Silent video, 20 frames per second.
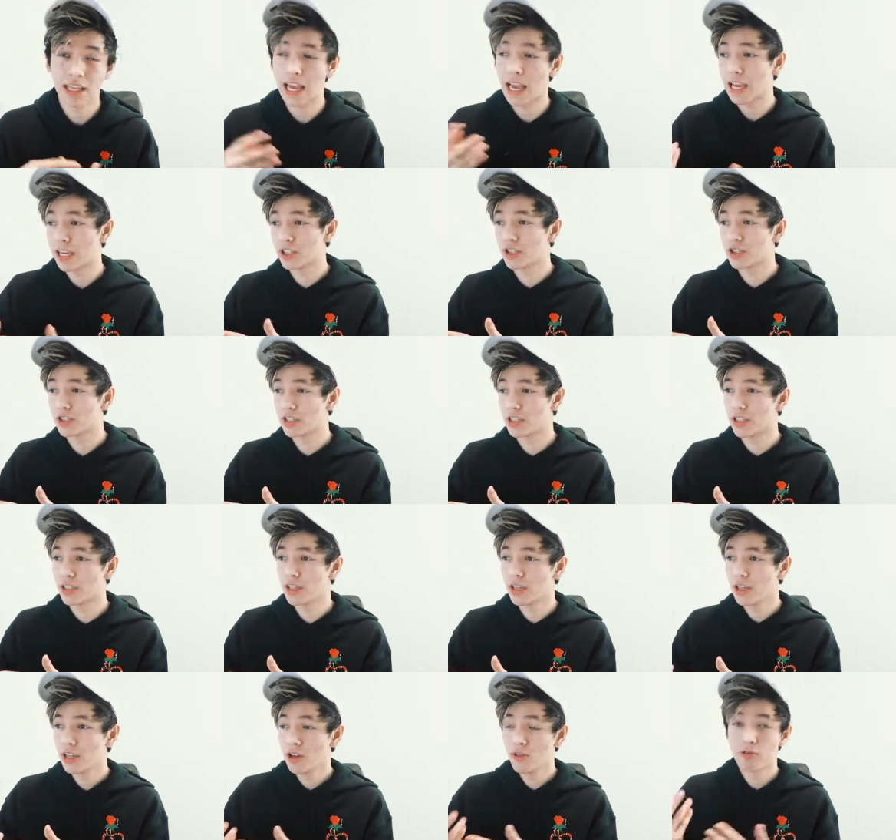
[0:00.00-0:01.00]

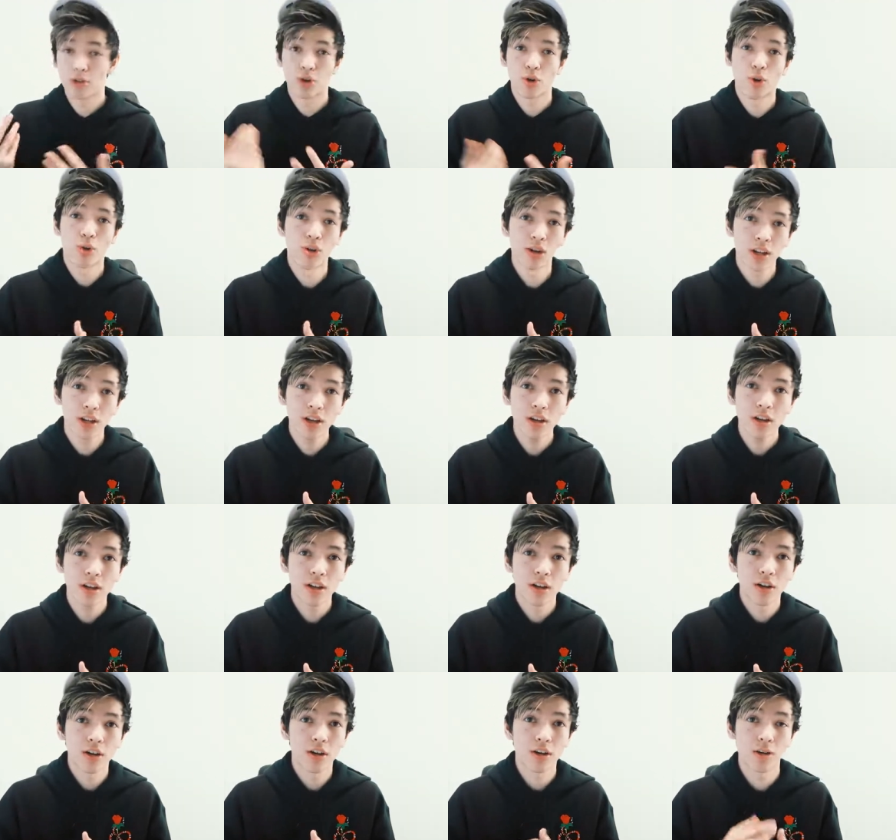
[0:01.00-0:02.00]
actually recording
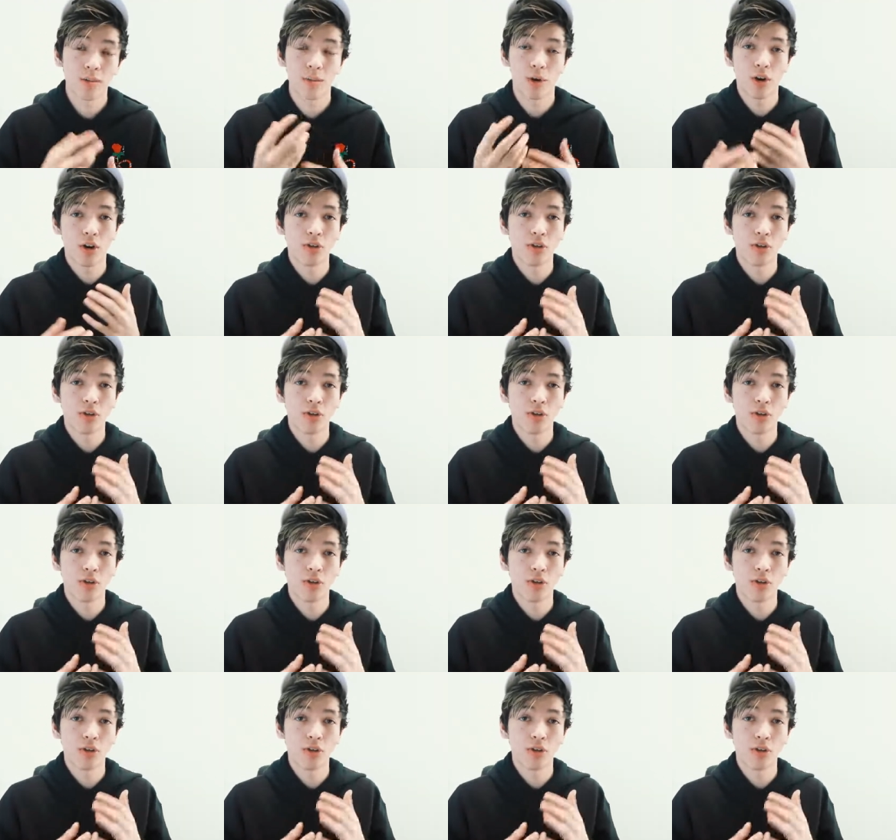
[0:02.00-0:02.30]
um,